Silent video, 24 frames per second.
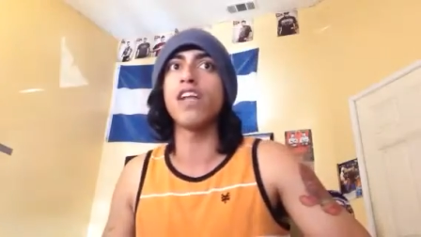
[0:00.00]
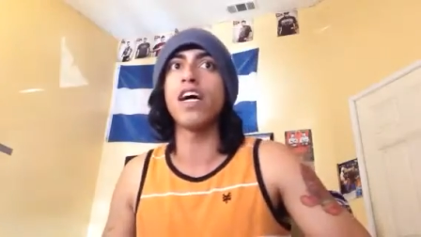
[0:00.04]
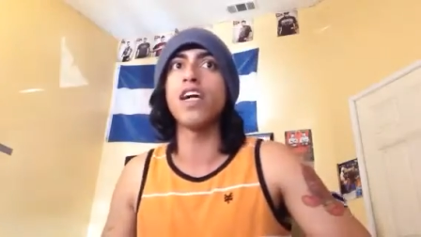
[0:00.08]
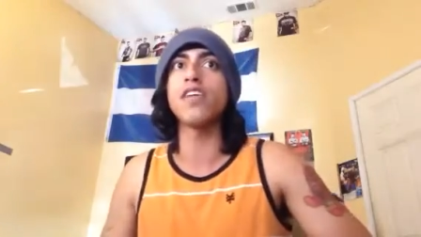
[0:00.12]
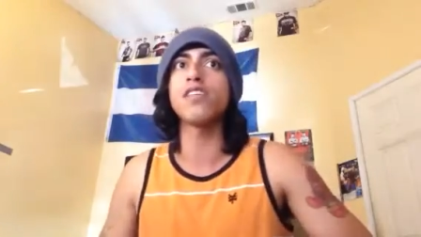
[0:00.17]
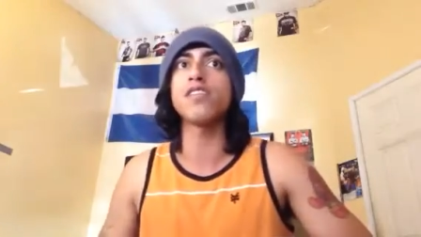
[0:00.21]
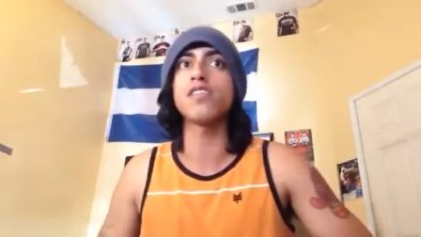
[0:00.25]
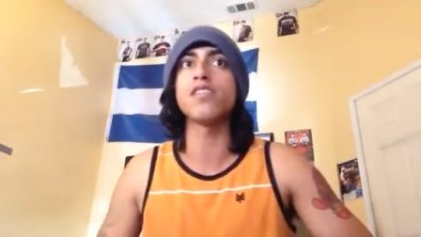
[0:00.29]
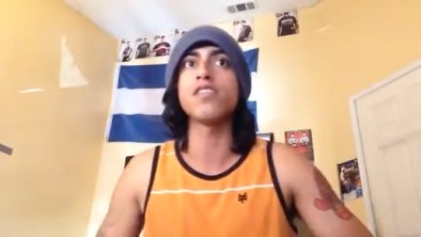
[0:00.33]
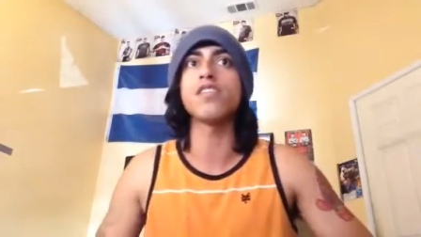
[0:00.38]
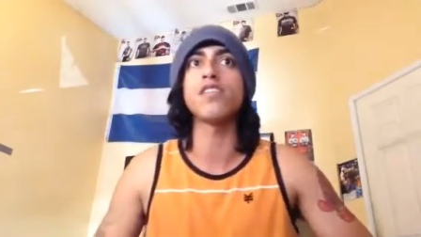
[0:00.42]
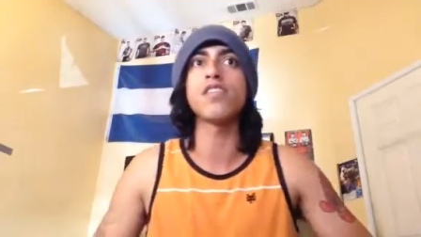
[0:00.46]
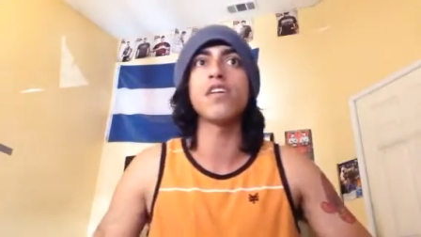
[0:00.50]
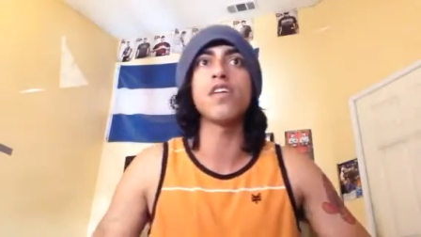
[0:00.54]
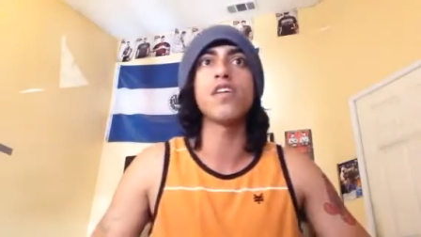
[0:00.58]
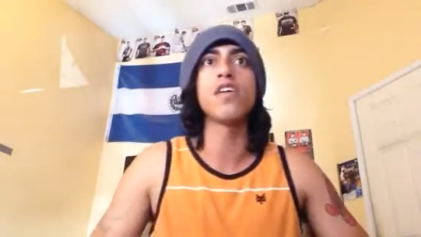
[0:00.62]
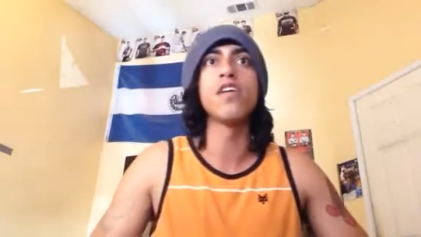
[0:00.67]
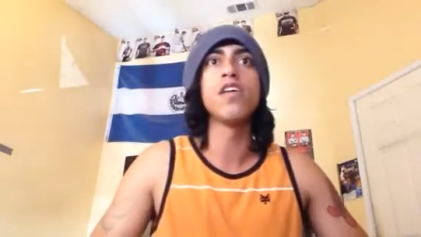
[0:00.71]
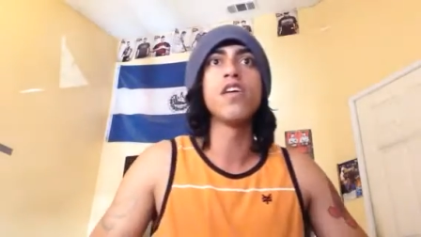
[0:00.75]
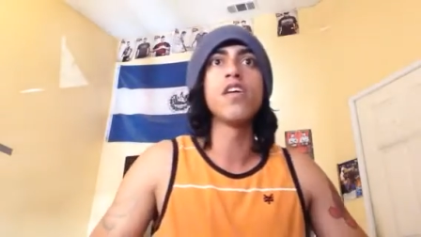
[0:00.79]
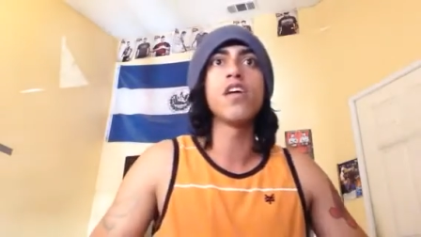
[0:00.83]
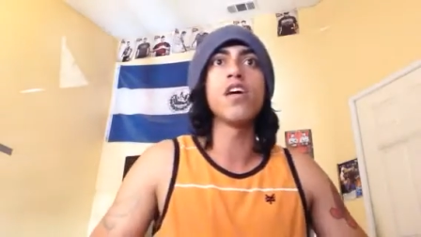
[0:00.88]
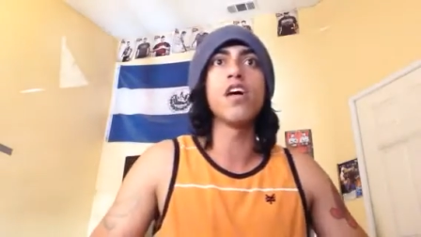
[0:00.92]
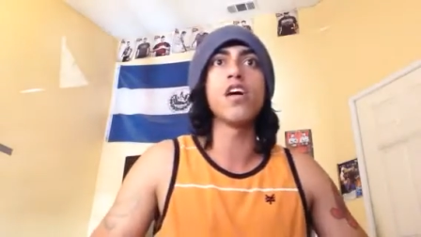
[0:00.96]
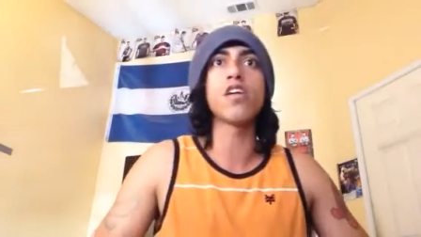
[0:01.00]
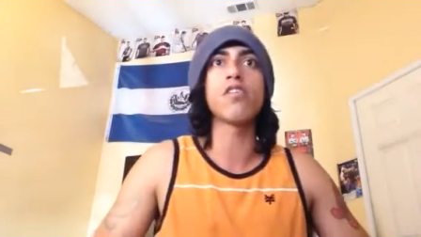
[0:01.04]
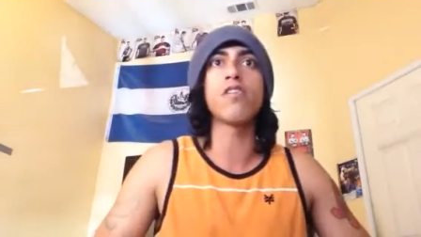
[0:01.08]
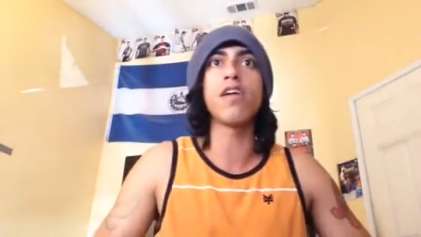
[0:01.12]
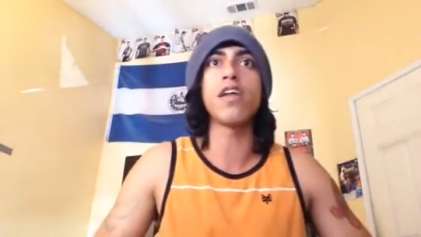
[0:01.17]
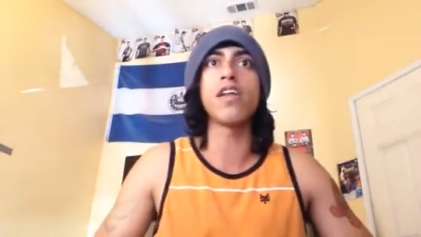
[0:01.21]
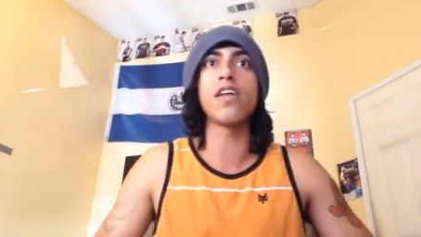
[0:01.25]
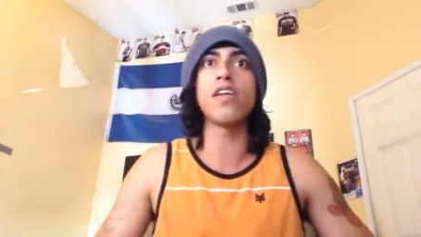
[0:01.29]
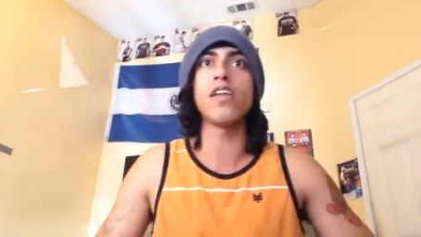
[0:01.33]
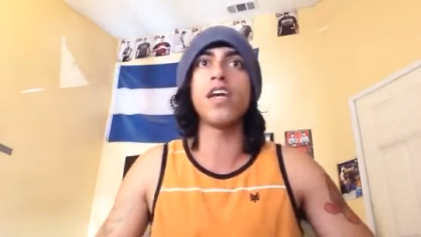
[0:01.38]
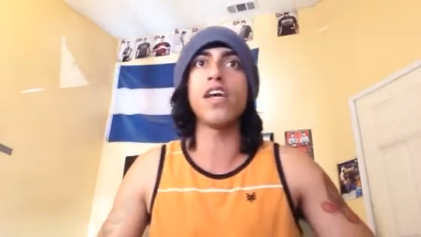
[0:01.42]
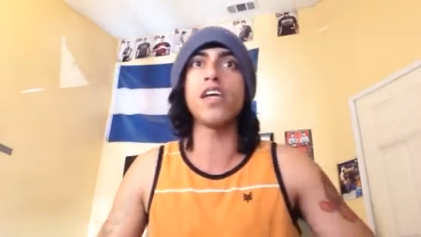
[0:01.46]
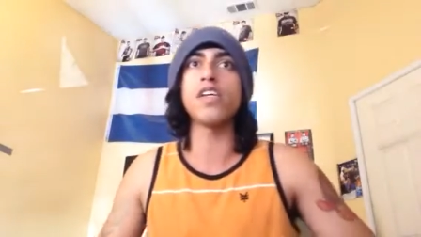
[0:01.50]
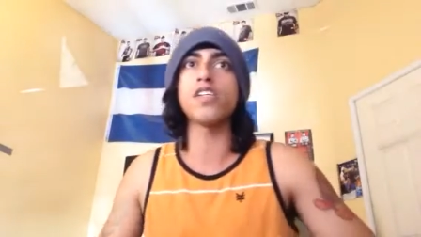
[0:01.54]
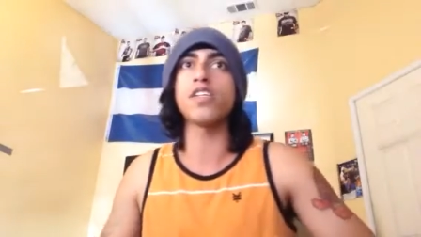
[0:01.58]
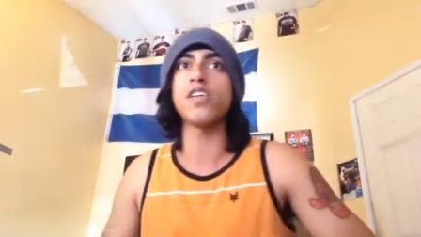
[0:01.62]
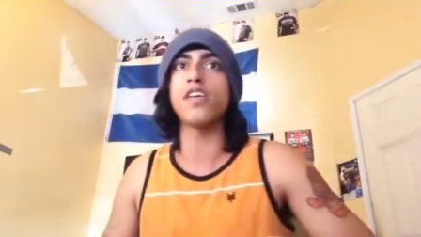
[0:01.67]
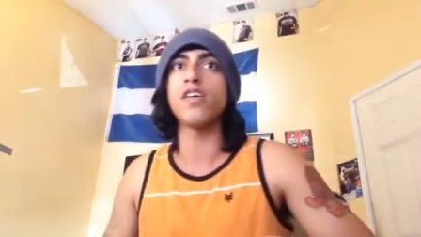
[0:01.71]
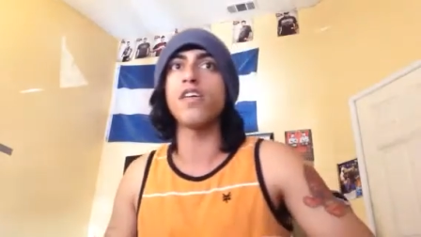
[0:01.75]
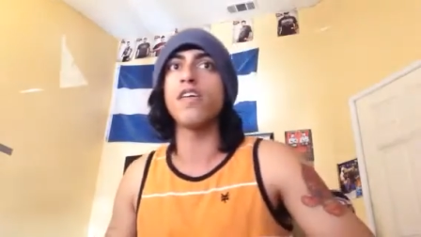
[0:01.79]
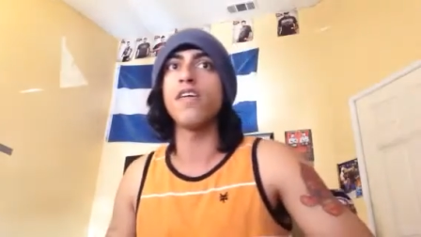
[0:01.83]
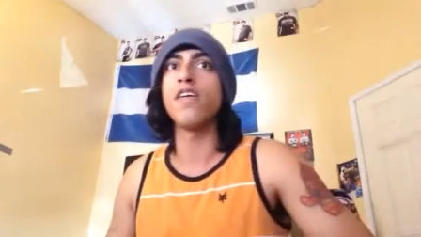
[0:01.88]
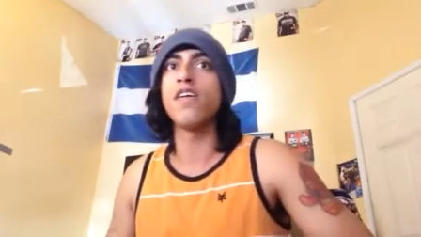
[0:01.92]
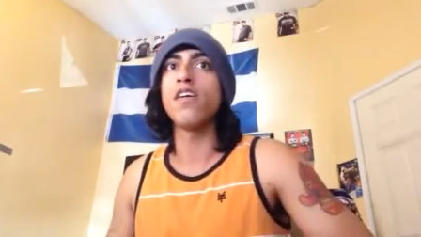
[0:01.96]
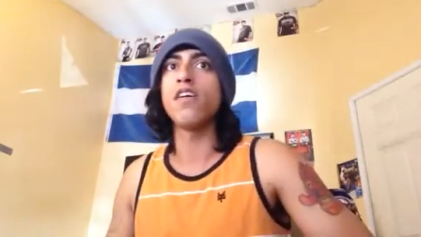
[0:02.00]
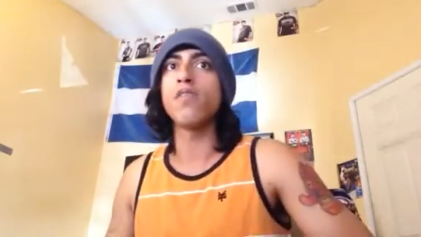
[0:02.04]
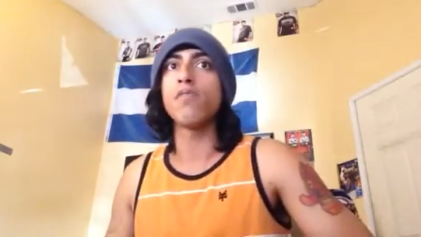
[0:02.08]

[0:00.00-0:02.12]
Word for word: licensing, accreditation,